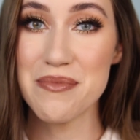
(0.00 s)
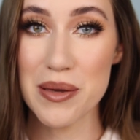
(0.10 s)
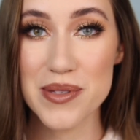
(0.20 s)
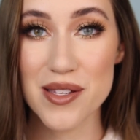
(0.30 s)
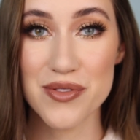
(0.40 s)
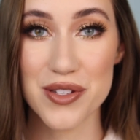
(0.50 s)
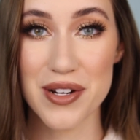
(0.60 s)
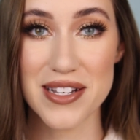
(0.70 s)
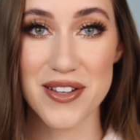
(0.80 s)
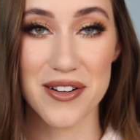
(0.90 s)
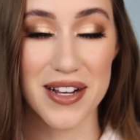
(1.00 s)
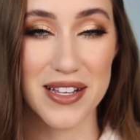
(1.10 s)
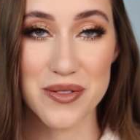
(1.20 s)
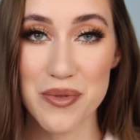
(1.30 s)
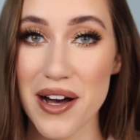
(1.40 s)
maybe some of you guys are
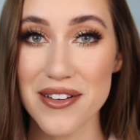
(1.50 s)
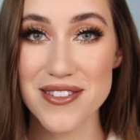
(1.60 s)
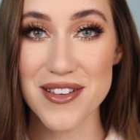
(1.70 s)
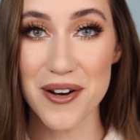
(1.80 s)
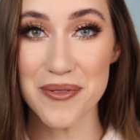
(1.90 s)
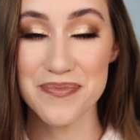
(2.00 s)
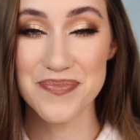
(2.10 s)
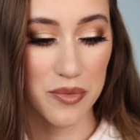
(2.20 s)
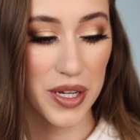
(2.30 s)
as well, so